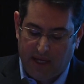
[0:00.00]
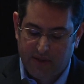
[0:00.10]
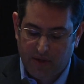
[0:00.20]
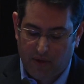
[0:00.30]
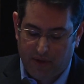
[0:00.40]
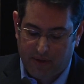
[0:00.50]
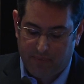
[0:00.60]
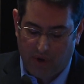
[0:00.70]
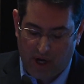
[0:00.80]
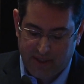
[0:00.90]
And so the
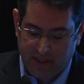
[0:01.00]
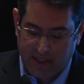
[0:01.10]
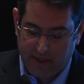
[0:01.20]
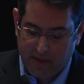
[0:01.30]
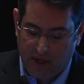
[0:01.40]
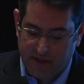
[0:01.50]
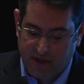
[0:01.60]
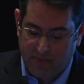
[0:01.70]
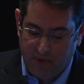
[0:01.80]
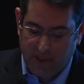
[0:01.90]
project has sought to
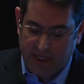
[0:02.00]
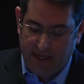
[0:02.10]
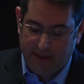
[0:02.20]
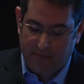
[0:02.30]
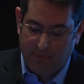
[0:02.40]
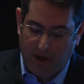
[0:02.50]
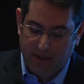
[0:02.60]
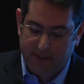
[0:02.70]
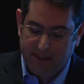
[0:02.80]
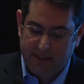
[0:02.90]
communicate that
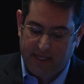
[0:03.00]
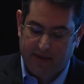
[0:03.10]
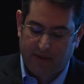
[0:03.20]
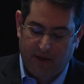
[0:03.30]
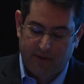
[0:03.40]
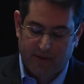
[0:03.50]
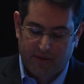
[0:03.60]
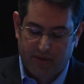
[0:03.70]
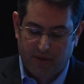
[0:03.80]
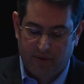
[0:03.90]
policy and
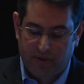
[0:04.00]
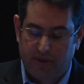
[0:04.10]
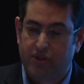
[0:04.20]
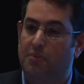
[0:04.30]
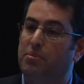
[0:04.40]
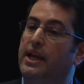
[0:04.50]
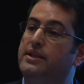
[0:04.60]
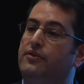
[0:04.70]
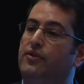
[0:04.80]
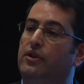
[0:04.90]
technological solutions are
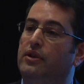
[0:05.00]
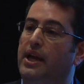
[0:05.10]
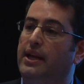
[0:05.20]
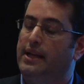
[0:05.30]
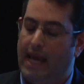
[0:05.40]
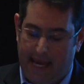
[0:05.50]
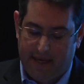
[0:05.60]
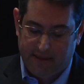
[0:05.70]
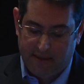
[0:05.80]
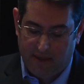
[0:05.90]
plentiful and at
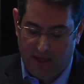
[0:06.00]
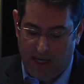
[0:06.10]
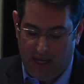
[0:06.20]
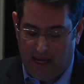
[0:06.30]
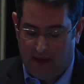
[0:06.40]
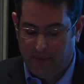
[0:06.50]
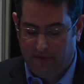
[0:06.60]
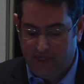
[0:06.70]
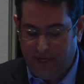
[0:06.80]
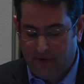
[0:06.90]
hand. And
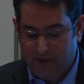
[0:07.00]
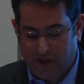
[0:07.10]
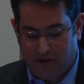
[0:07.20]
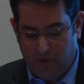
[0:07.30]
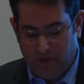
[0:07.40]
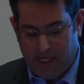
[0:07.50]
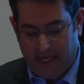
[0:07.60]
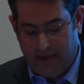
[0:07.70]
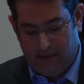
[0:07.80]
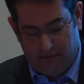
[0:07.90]
we've endeavored to
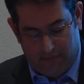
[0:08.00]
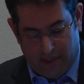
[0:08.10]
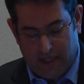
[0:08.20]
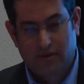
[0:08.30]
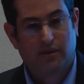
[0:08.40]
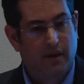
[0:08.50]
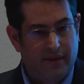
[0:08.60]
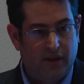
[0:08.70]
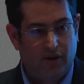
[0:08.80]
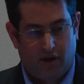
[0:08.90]
communicate, as I
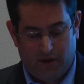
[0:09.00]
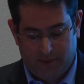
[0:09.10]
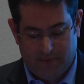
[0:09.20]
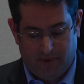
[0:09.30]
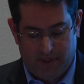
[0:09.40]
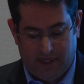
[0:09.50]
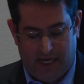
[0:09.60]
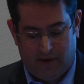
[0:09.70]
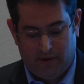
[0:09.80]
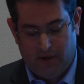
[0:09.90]
think Carla was pointing
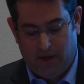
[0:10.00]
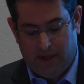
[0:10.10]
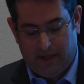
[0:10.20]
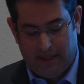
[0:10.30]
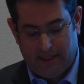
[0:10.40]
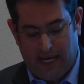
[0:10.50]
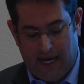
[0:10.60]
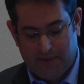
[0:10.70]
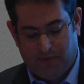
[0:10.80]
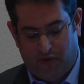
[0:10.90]
out, that the
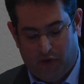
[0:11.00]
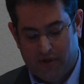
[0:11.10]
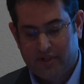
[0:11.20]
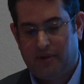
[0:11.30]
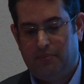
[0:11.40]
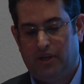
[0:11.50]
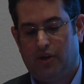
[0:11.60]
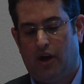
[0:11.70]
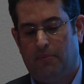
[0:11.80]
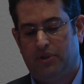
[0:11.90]
task before us can be
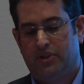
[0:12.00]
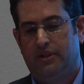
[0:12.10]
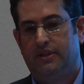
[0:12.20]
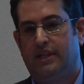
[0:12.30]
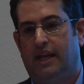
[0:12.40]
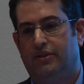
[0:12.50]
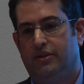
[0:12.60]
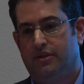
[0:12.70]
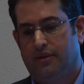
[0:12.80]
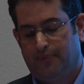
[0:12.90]
accomplished in
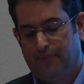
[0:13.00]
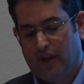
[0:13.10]
stages.